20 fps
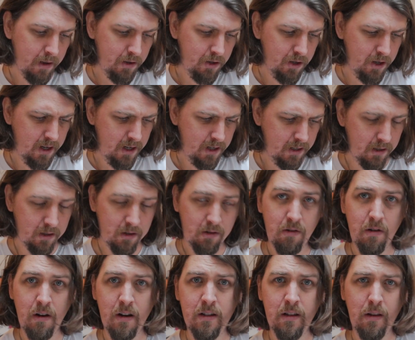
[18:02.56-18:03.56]
Jesus
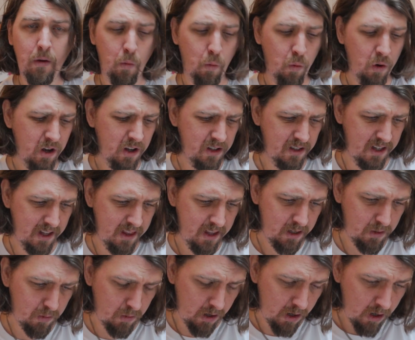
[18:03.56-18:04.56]
Christ, the words in
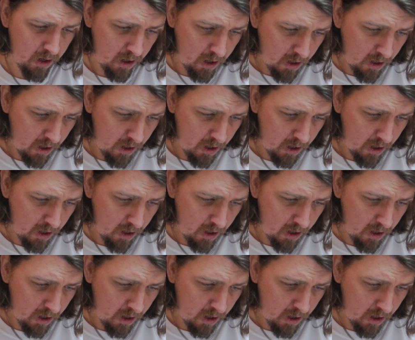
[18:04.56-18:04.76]
this one.